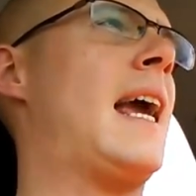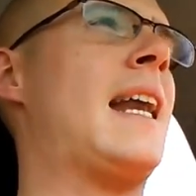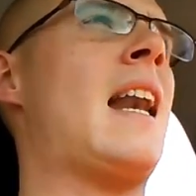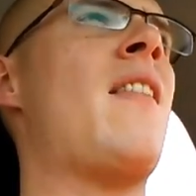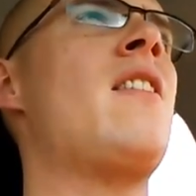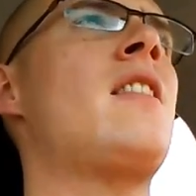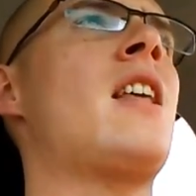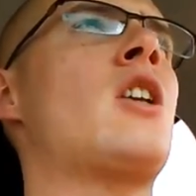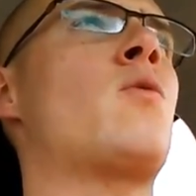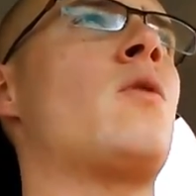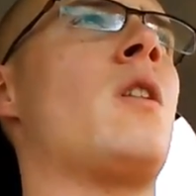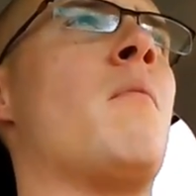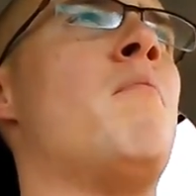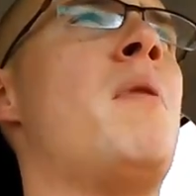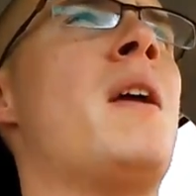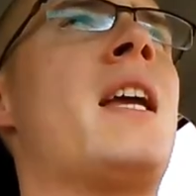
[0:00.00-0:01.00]
And I think that's where
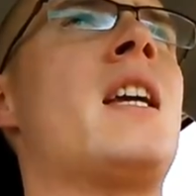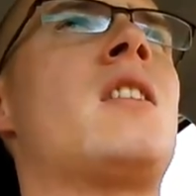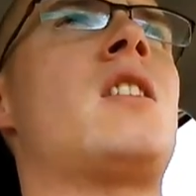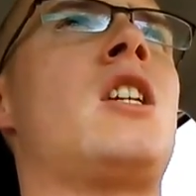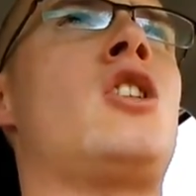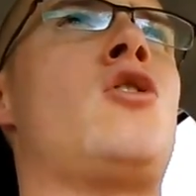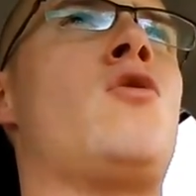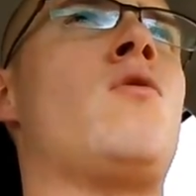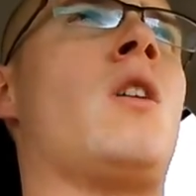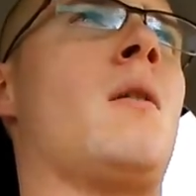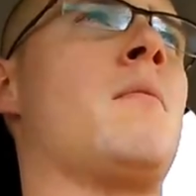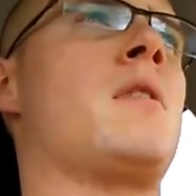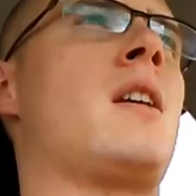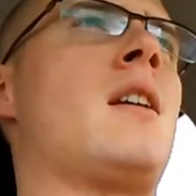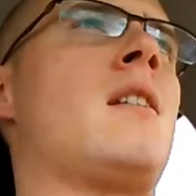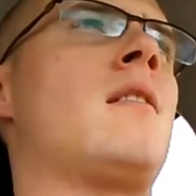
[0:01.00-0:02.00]
the biggest issue
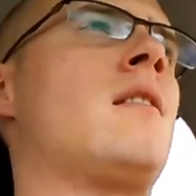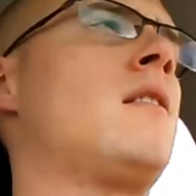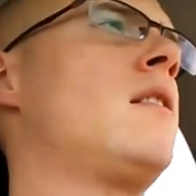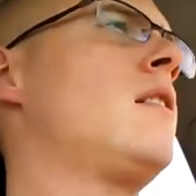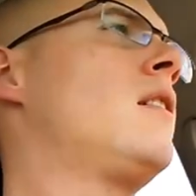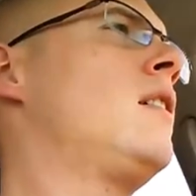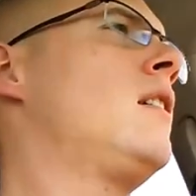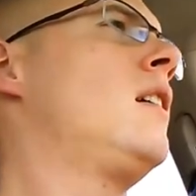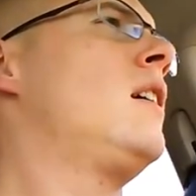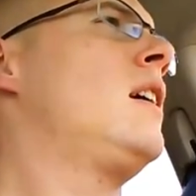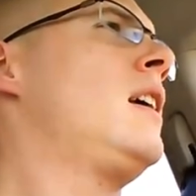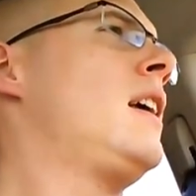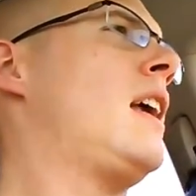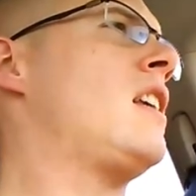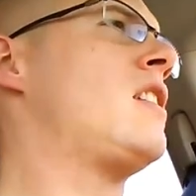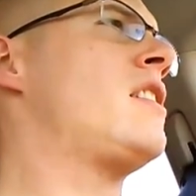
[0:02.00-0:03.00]
comes in
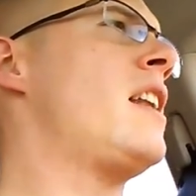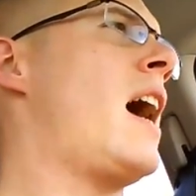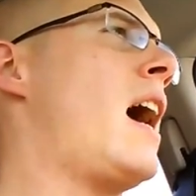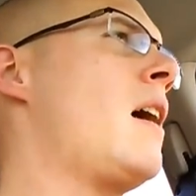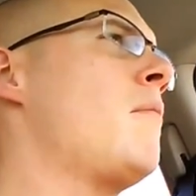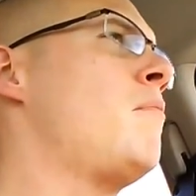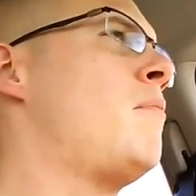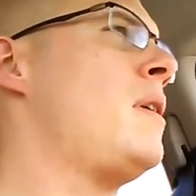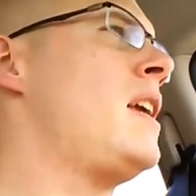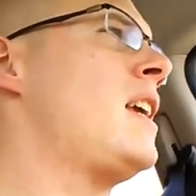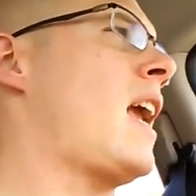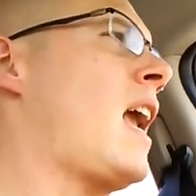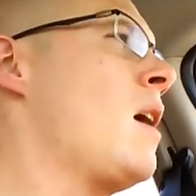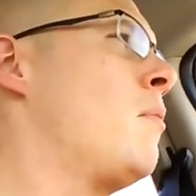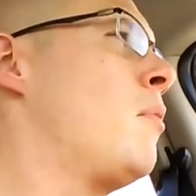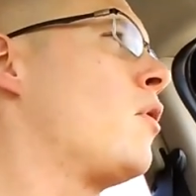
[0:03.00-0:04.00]
is not being
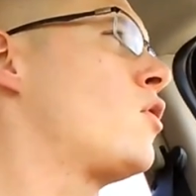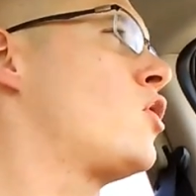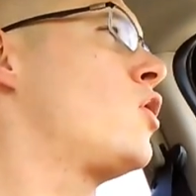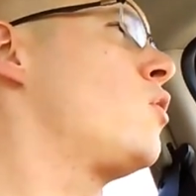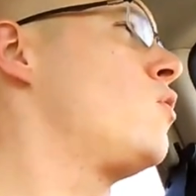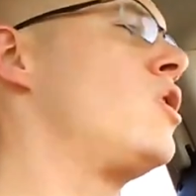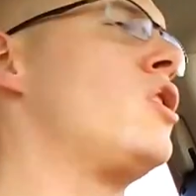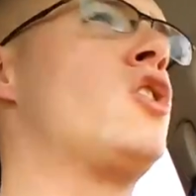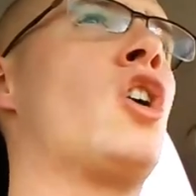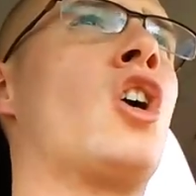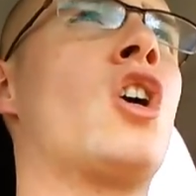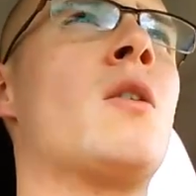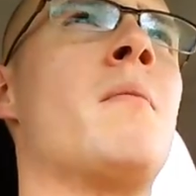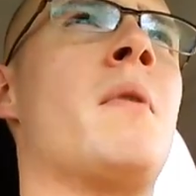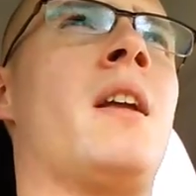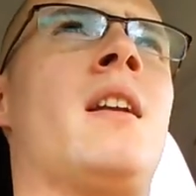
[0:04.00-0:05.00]
able to
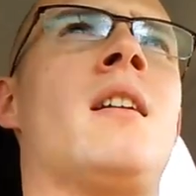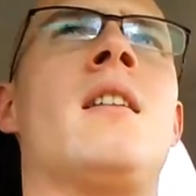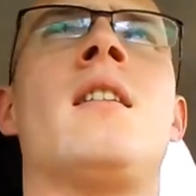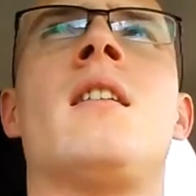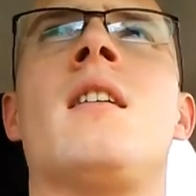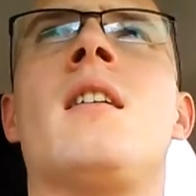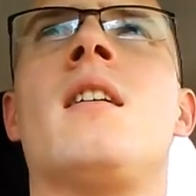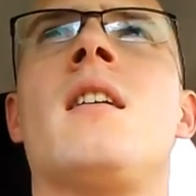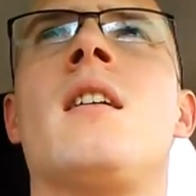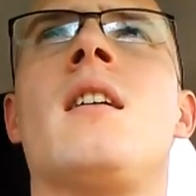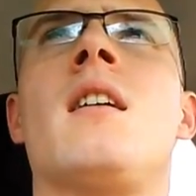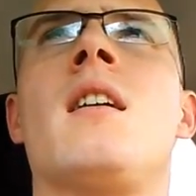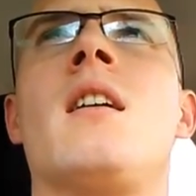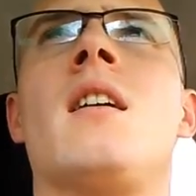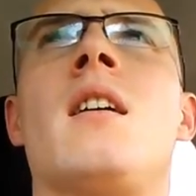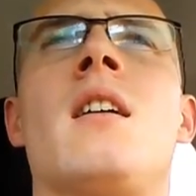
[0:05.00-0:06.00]
determine
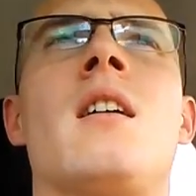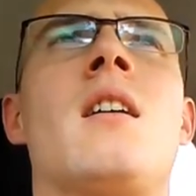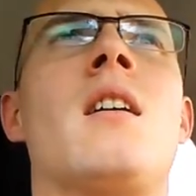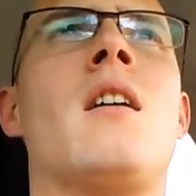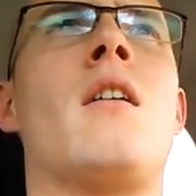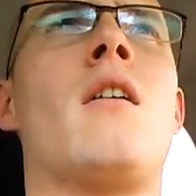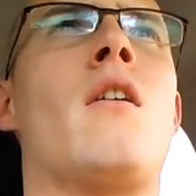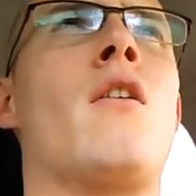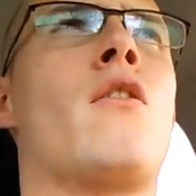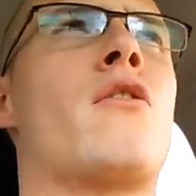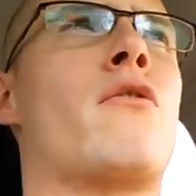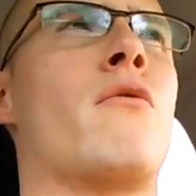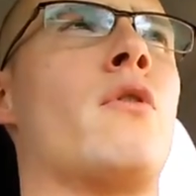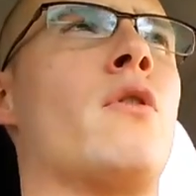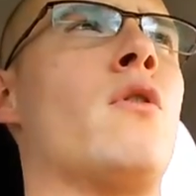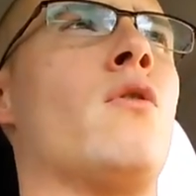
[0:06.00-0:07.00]

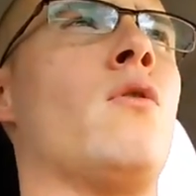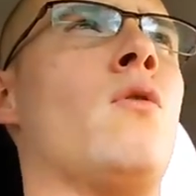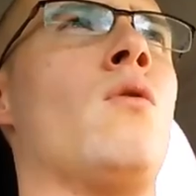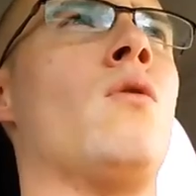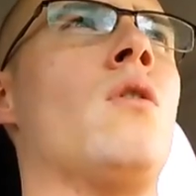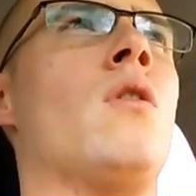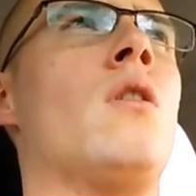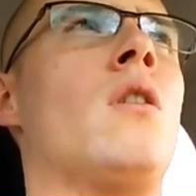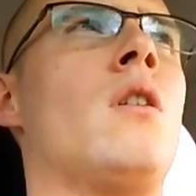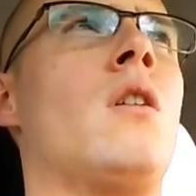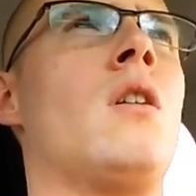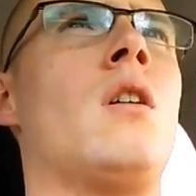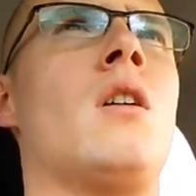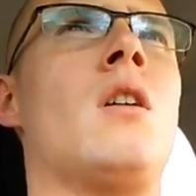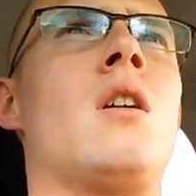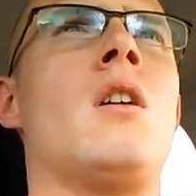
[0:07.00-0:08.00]
through
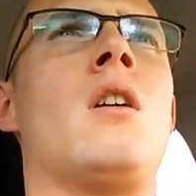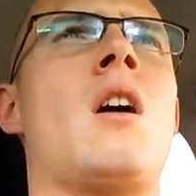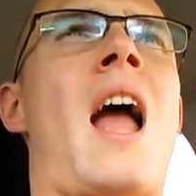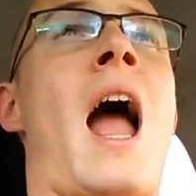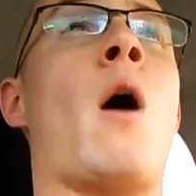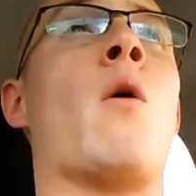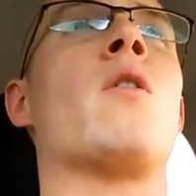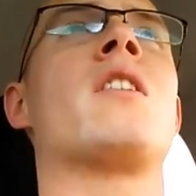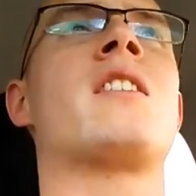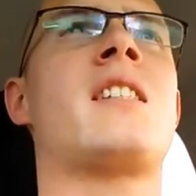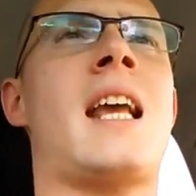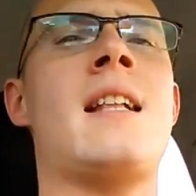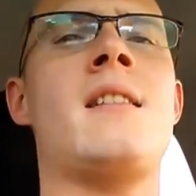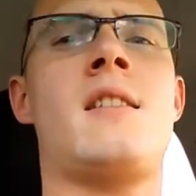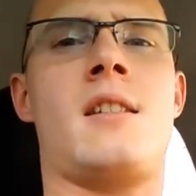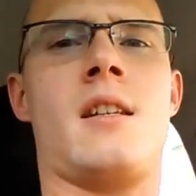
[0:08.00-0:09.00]
our
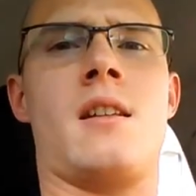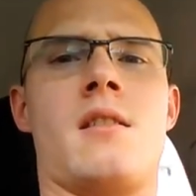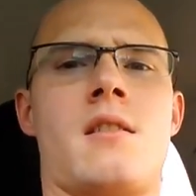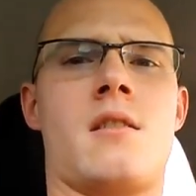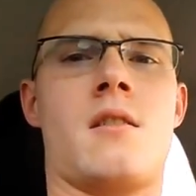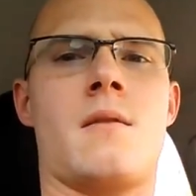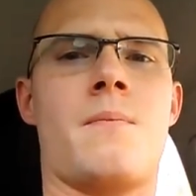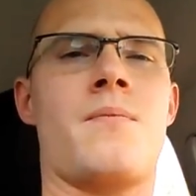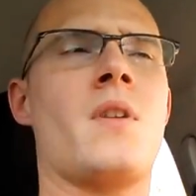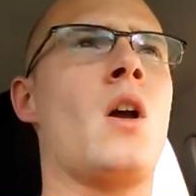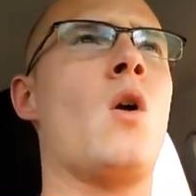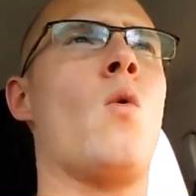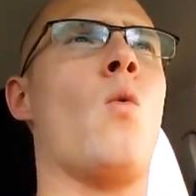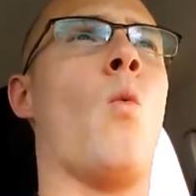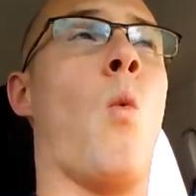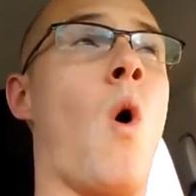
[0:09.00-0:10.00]
senses
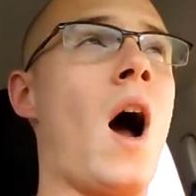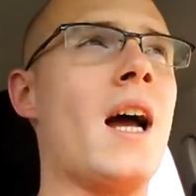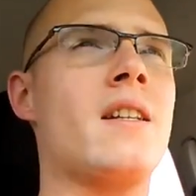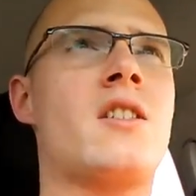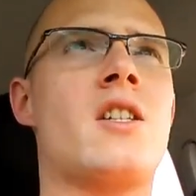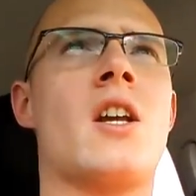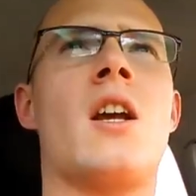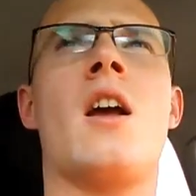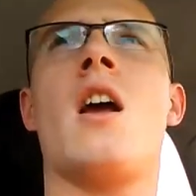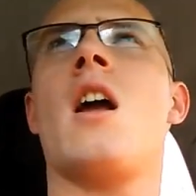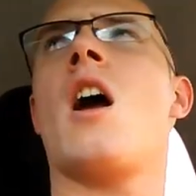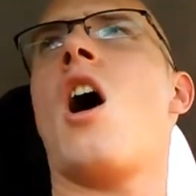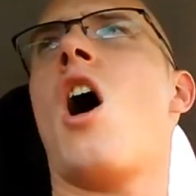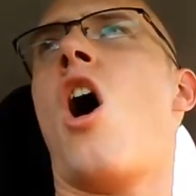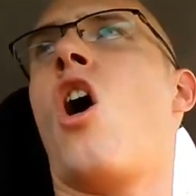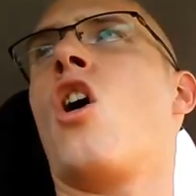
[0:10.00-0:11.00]
what
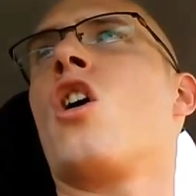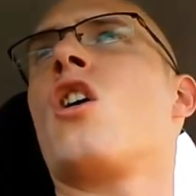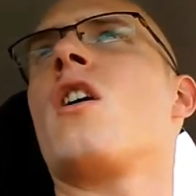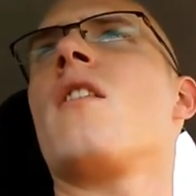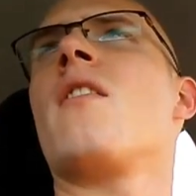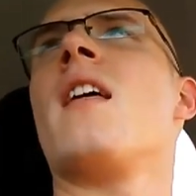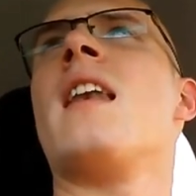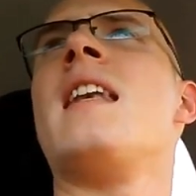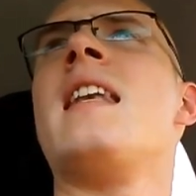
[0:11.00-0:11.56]
are the